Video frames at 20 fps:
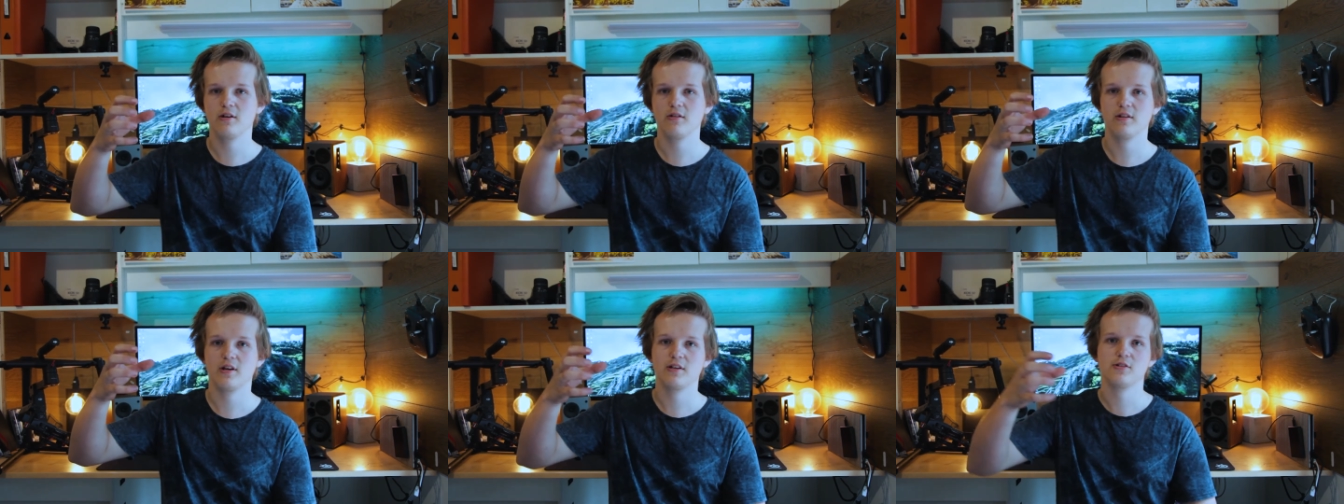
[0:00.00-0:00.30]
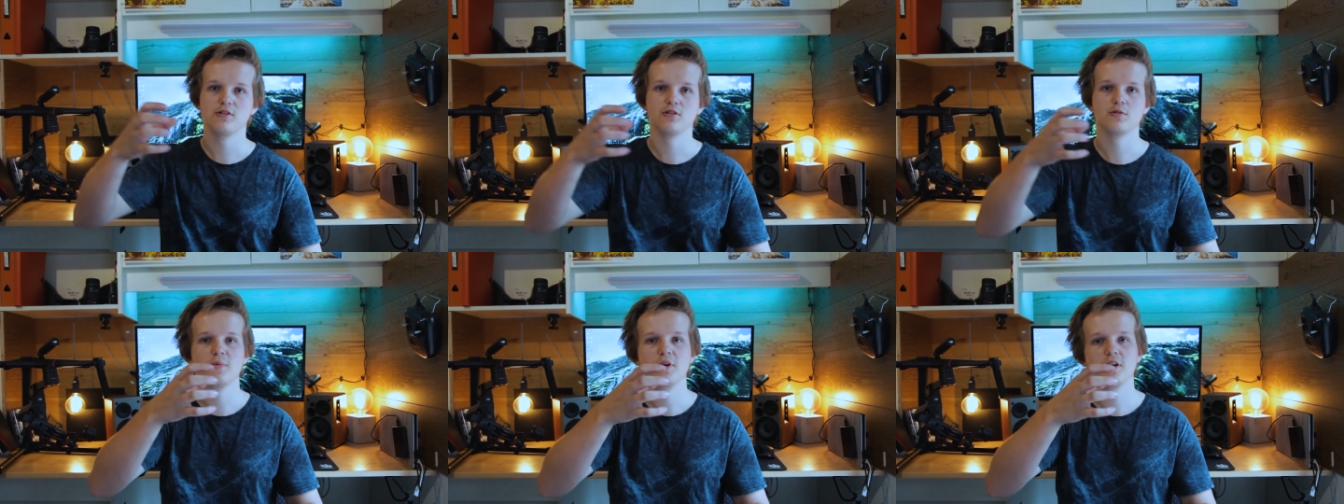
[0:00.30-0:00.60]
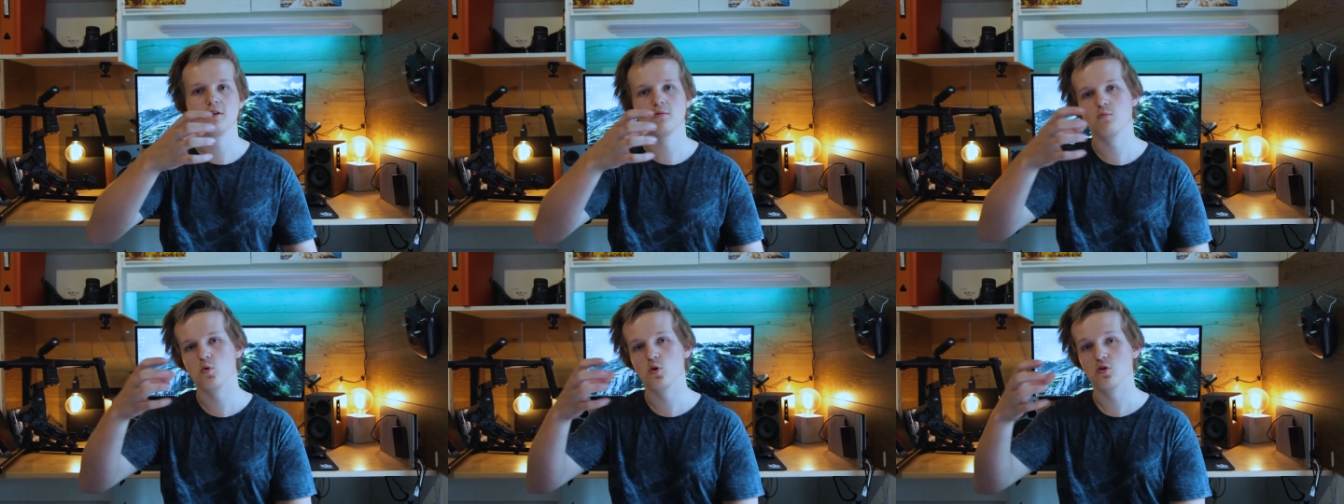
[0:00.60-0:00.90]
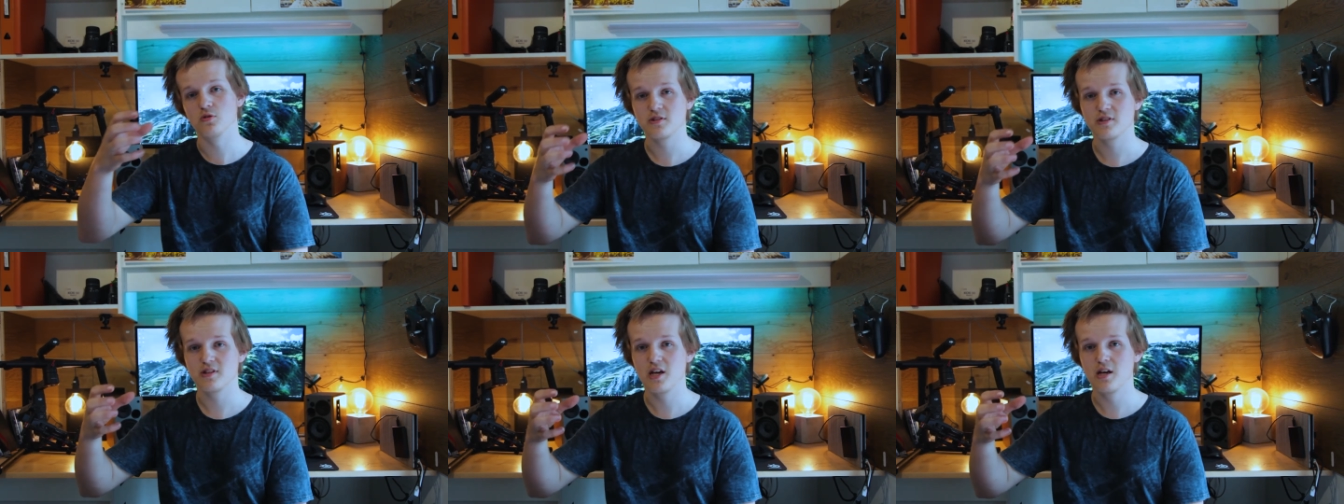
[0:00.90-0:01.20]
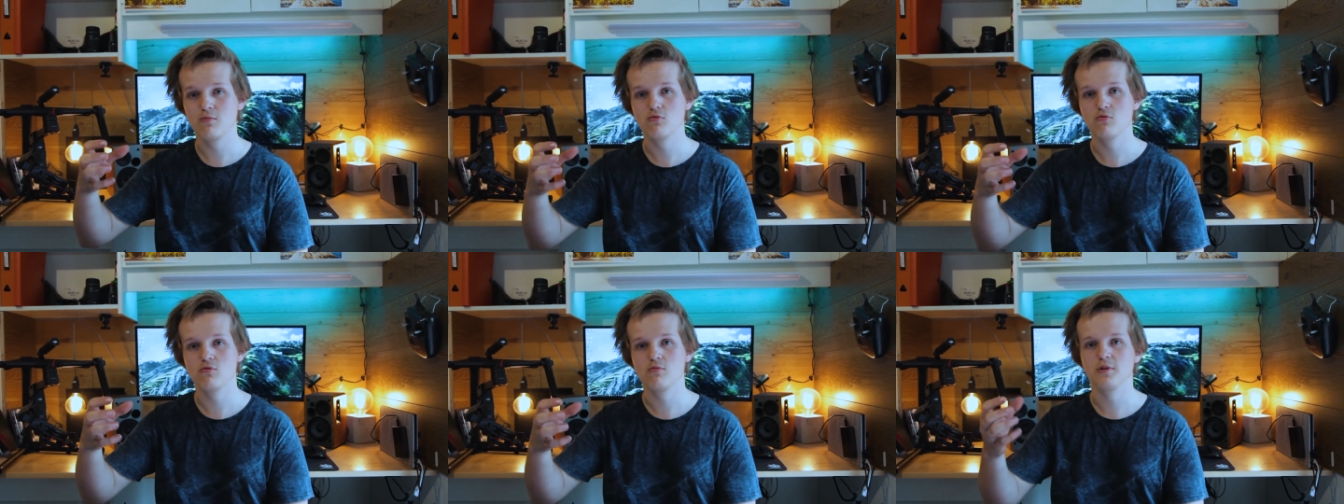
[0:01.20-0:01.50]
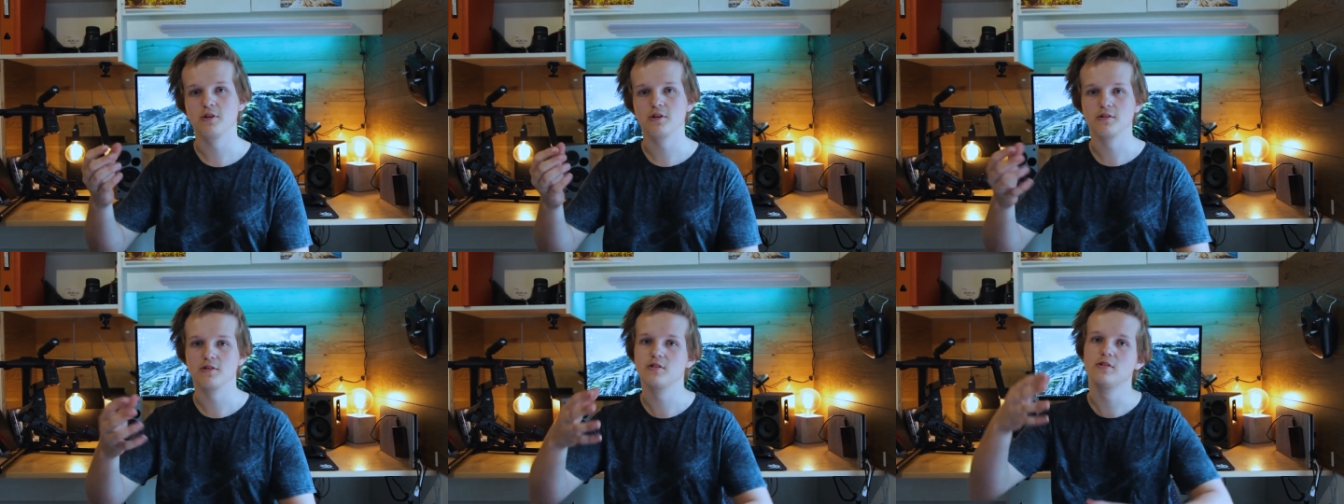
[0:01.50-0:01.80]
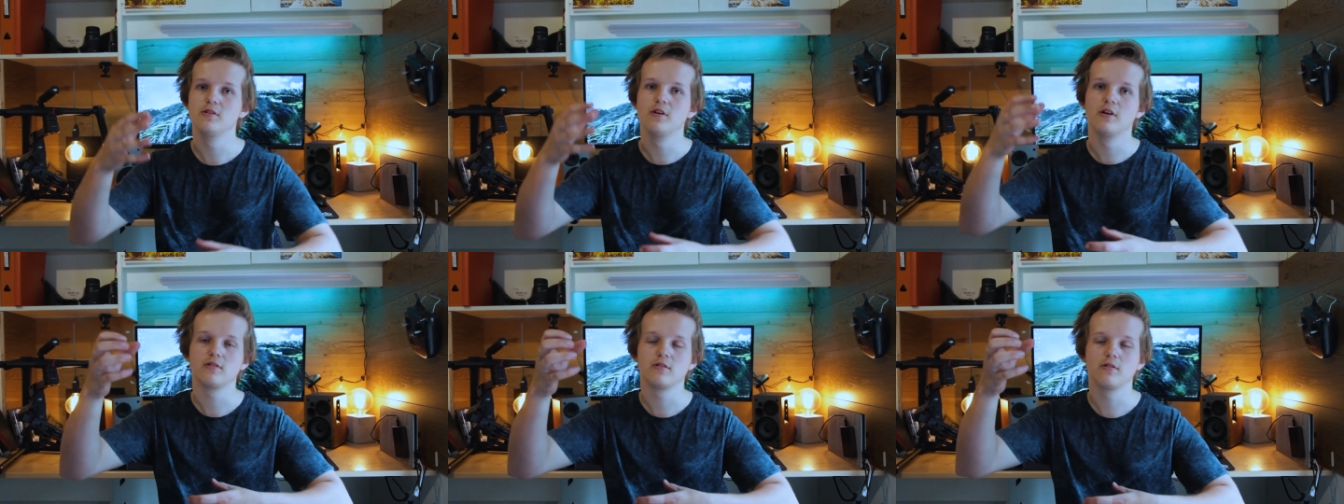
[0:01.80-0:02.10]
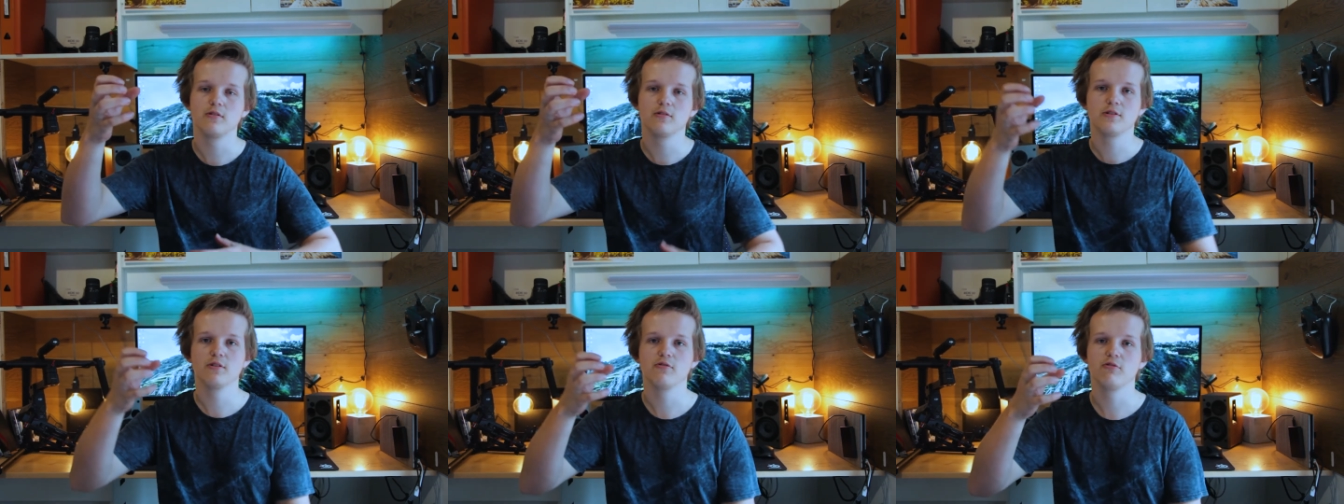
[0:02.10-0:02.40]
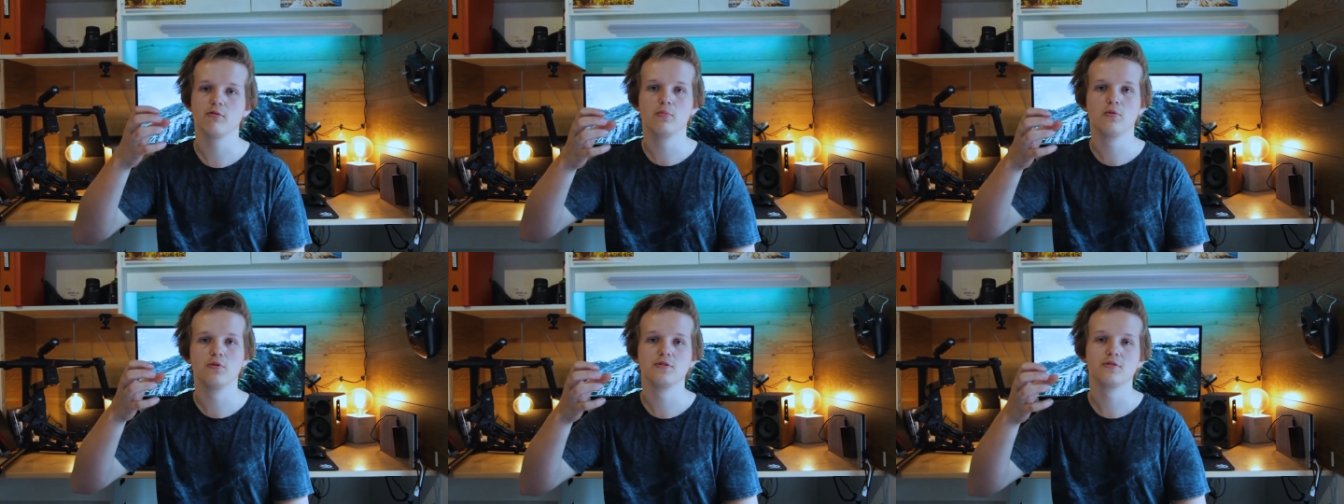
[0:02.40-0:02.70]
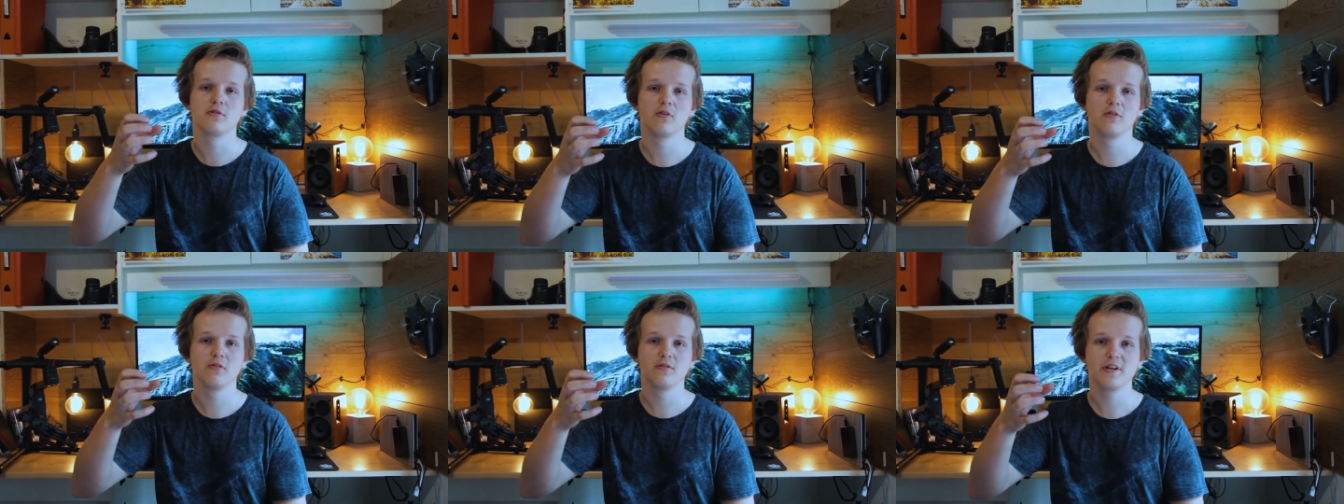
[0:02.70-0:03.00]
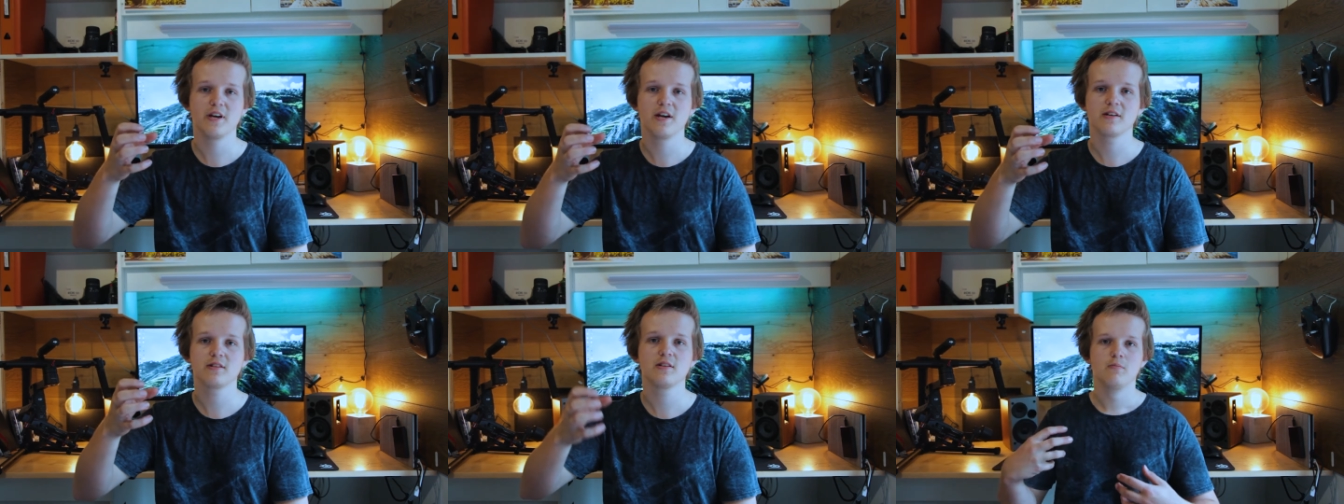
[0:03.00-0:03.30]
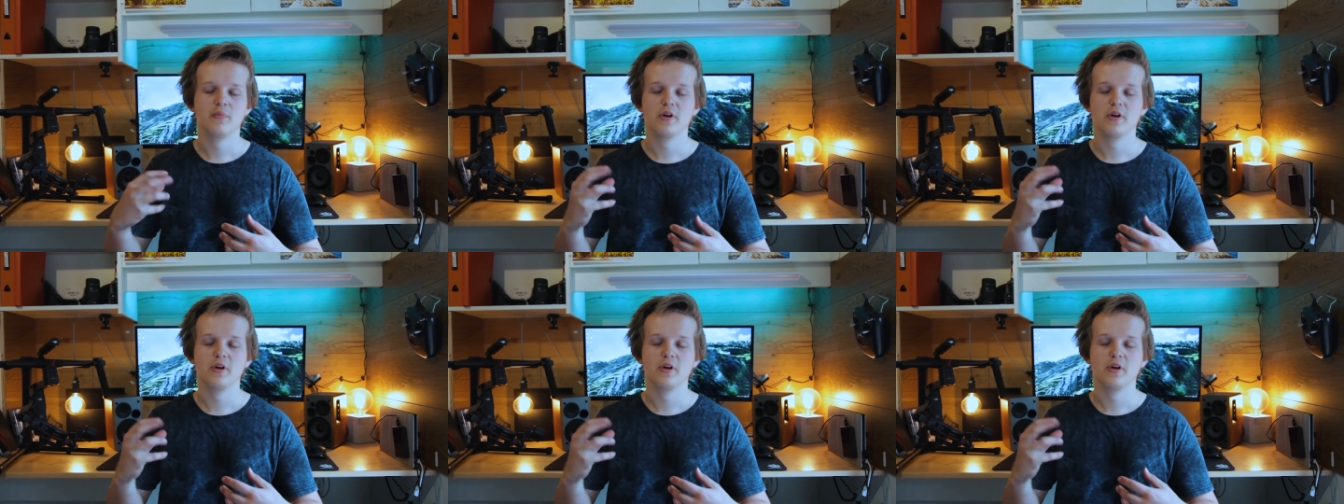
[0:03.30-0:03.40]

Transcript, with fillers: and that'd just make it more stable because yeah, it got different points of contact.